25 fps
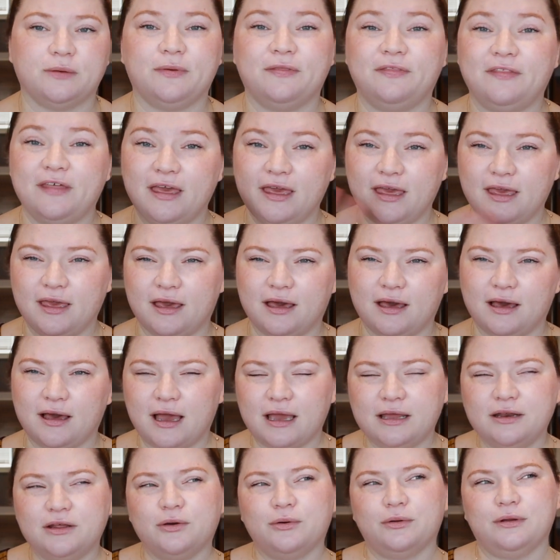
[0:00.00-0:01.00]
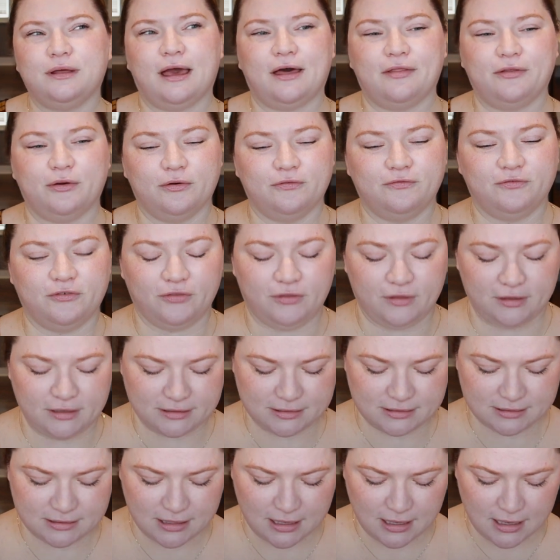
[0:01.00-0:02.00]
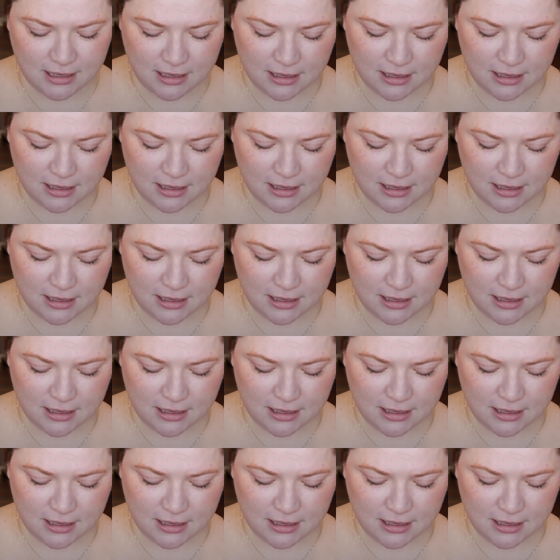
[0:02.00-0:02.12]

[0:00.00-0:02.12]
but they kind of go together for this